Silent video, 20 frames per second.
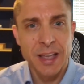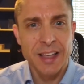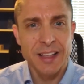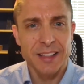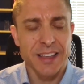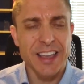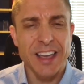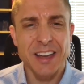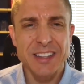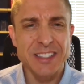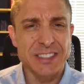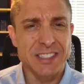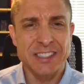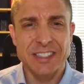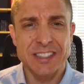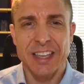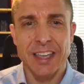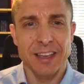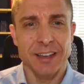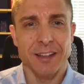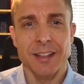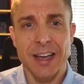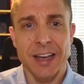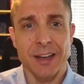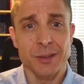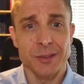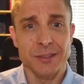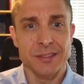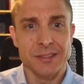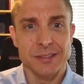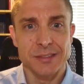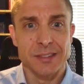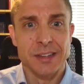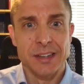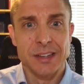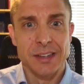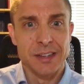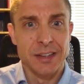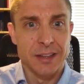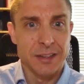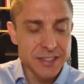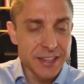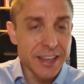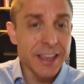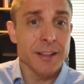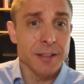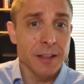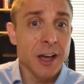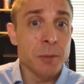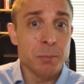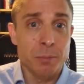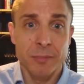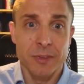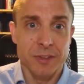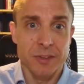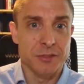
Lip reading: Like, how do you scale up the